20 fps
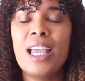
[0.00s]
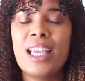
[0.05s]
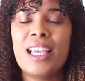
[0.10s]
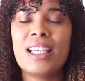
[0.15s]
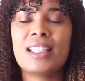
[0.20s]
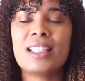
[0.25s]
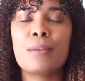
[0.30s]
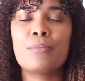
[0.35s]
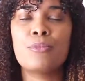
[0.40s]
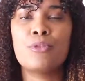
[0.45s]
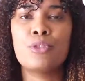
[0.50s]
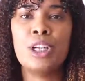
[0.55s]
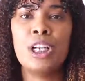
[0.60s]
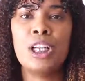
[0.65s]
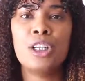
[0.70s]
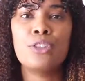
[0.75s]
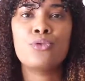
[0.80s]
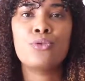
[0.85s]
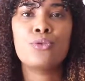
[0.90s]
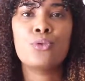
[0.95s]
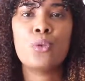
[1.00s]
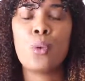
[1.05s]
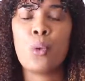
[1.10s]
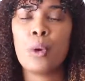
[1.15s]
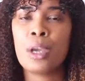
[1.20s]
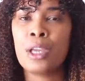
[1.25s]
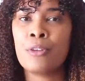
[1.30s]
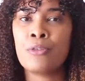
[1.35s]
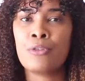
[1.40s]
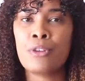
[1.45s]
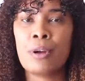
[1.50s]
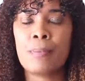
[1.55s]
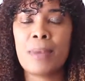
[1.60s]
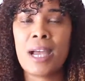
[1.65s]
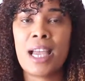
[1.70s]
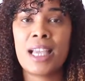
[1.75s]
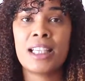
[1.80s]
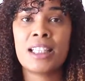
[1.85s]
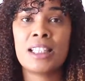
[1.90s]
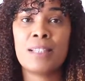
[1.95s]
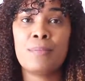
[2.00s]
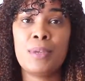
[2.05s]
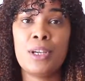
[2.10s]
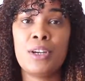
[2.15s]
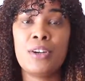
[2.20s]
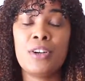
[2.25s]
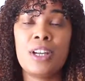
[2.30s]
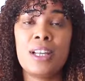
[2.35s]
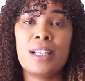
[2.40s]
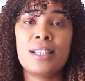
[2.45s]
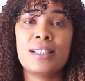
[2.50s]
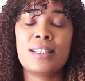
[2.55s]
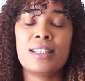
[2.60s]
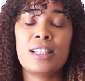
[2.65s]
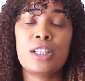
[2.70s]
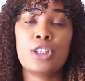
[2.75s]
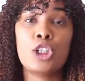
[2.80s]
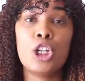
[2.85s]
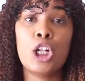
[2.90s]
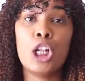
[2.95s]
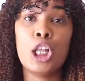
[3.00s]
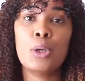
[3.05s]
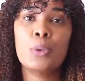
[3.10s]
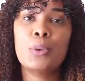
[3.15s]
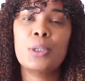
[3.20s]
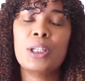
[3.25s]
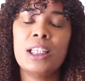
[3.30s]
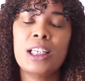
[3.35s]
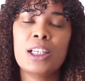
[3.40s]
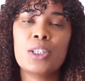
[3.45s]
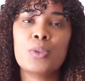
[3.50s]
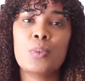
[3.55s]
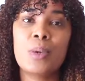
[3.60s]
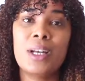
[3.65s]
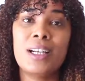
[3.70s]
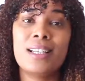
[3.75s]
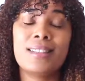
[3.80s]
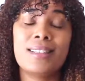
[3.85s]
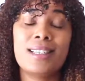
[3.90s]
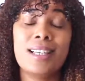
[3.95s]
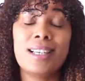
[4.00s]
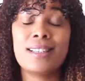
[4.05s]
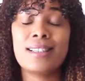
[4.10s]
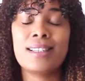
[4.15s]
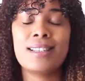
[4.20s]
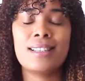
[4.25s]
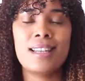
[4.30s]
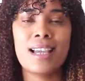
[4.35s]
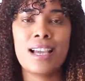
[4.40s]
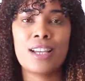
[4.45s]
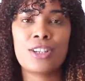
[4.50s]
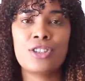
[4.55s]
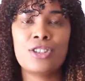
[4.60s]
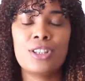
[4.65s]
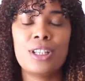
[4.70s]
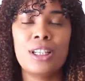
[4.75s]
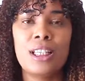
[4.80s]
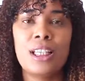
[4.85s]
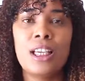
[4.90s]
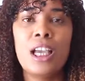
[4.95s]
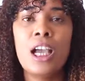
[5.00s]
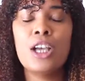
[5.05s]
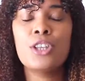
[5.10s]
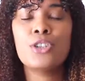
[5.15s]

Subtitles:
is I'm really drawing from my experiences locally as well as internationally